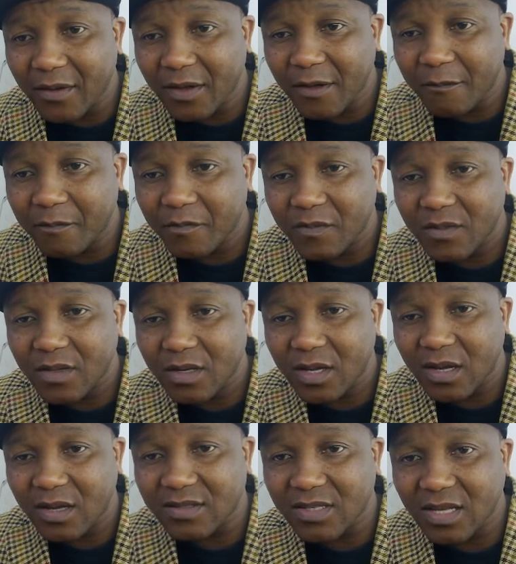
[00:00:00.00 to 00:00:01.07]
Okay.
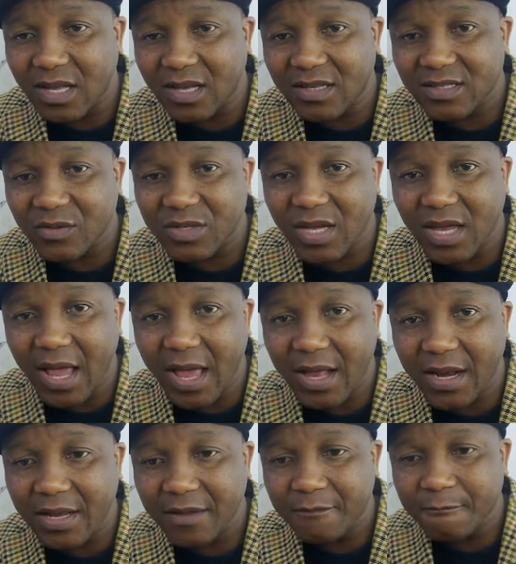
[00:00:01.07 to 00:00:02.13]
Cancel, say
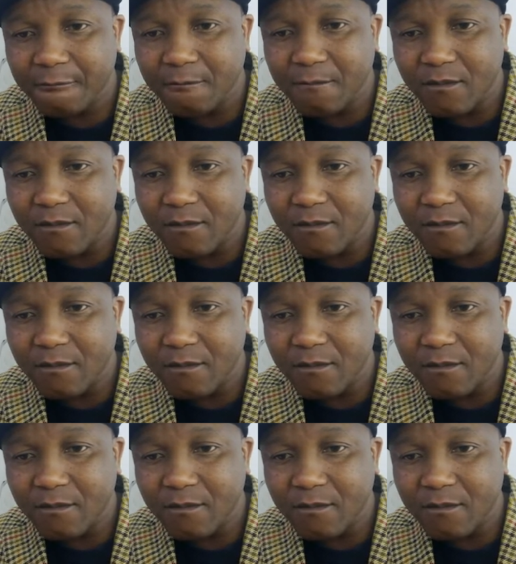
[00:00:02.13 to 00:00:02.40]
80.